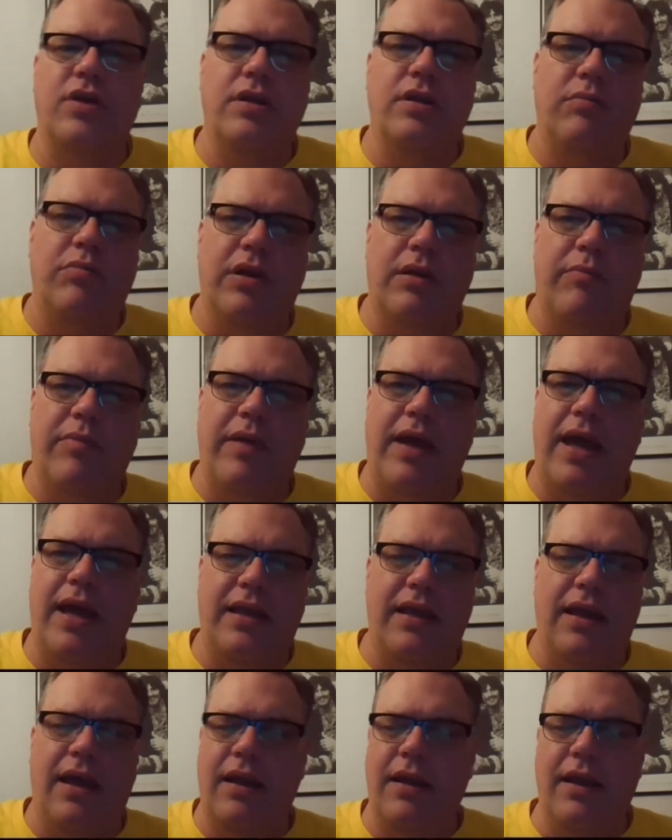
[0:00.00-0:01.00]
tried to bring it
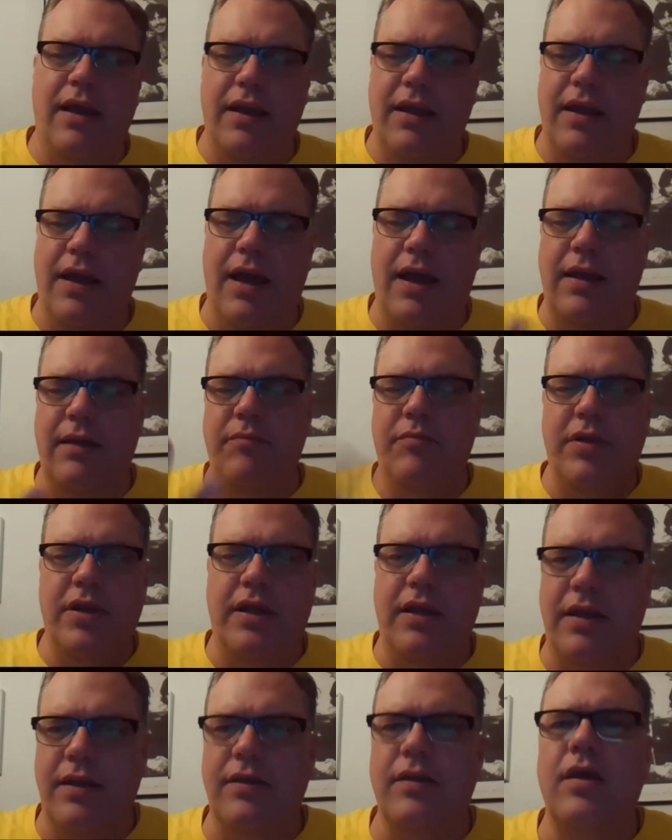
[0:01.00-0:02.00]
back, yada, yada, yada. But
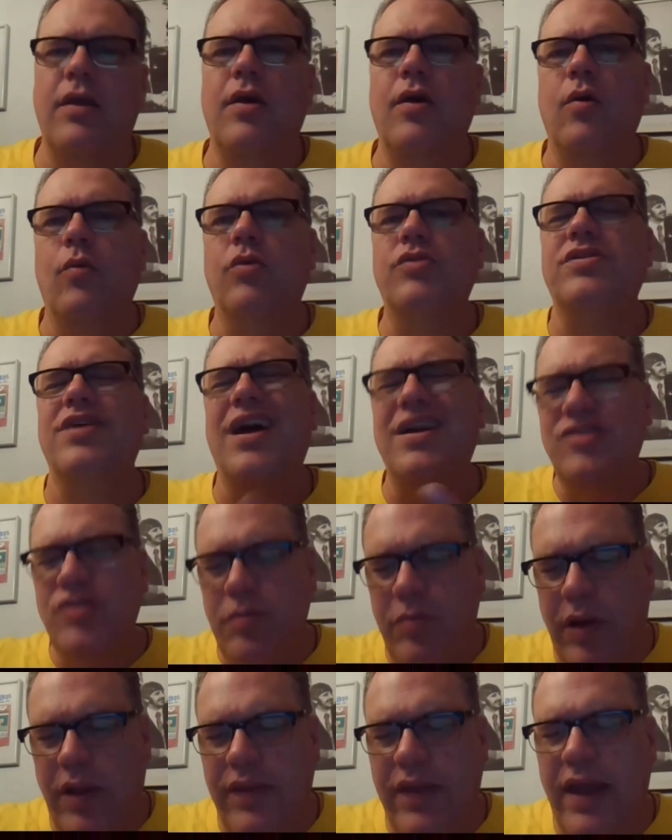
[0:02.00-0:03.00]
again, we'll touch
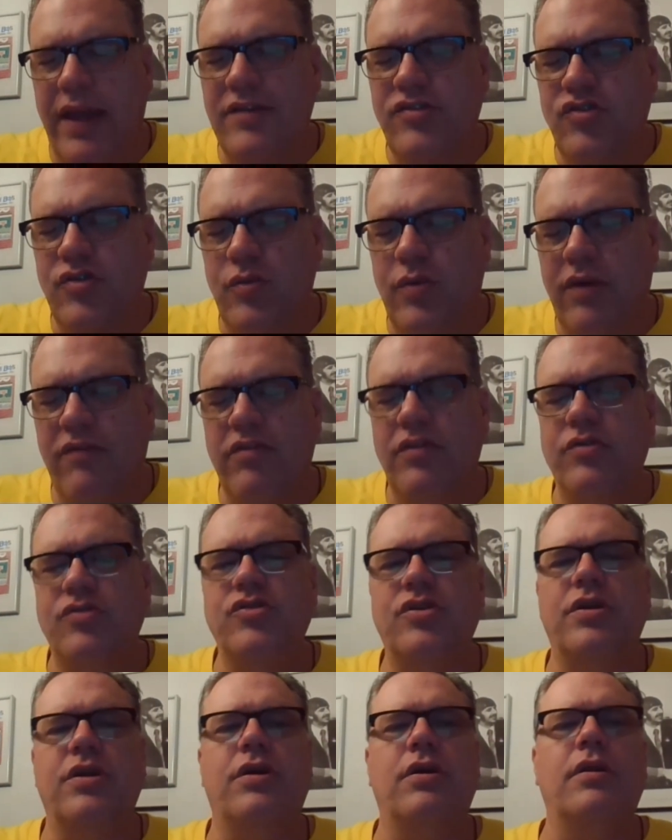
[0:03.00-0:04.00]
upon the Haitian
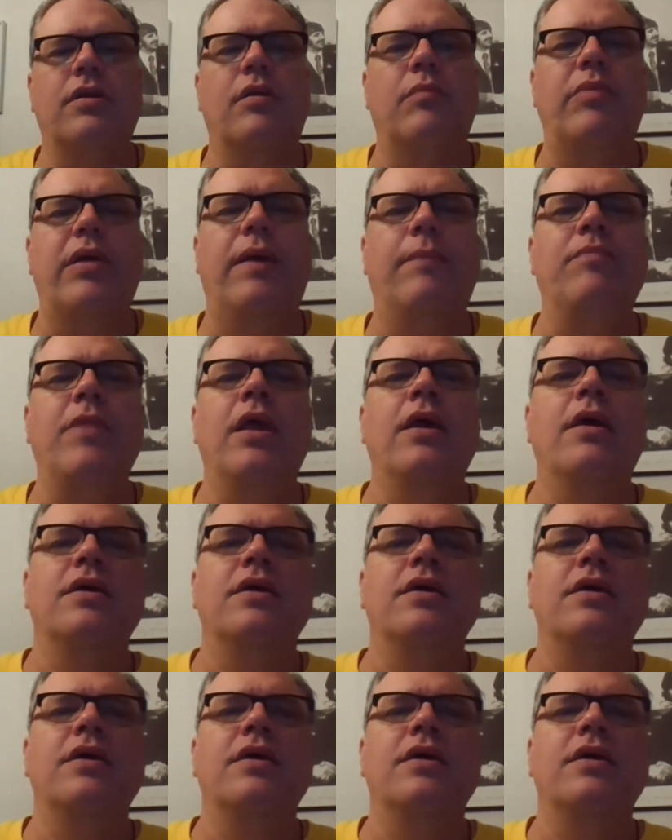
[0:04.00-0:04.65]
Revolution here in a little bit.